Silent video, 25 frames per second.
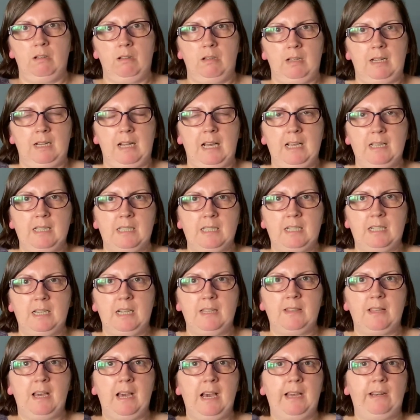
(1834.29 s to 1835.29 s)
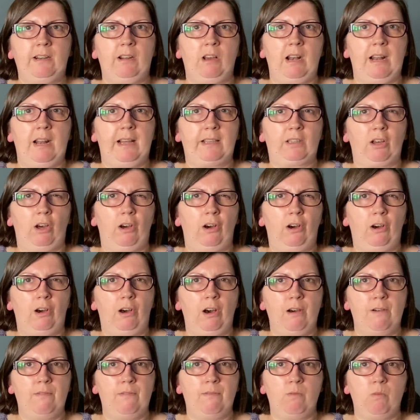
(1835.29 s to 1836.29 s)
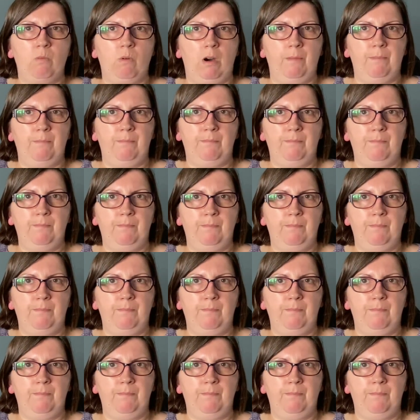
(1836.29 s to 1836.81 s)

nicely there and not like a half one.